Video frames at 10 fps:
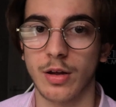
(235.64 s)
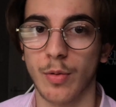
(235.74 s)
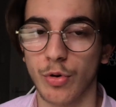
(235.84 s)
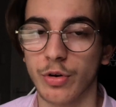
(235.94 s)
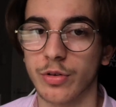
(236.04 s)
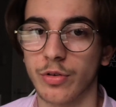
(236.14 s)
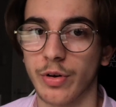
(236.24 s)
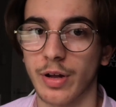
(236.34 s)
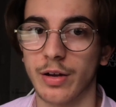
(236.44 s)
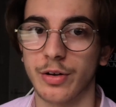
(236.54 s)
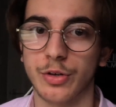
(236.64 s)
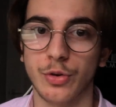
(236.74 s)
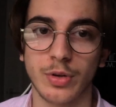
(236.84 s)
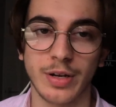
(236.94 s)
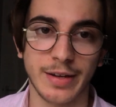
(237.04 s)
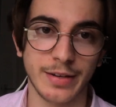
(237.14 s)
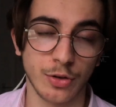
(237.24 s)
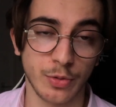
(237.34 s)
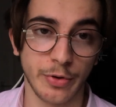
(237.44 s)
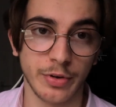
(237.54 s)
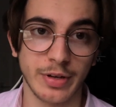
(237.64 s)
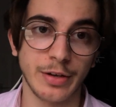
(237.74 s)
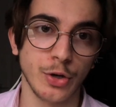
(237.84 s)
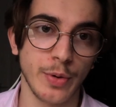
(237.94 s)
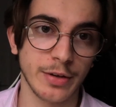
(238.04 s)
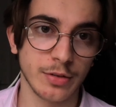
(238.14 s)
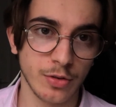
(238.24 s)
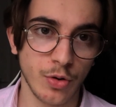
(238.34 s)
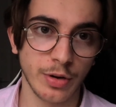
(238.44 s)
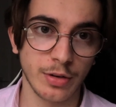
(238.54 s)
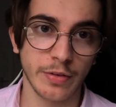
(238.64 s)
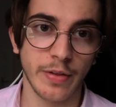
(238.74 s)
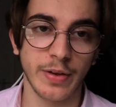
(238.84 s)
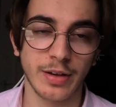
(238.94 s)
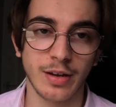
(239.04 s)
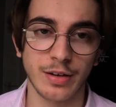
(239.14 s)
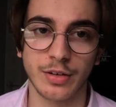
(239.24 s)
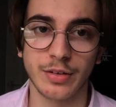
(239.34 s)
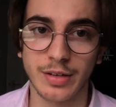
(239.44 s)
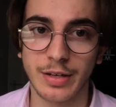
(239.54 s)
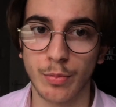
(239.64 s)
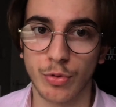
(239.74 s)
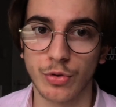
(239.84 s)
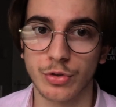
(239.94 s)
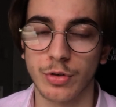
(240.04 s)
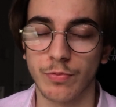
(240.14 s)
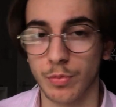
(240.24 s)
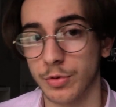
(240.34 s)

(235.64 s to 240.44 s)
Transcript: A product designer usually needs experience in UX design so that they can actually see the production from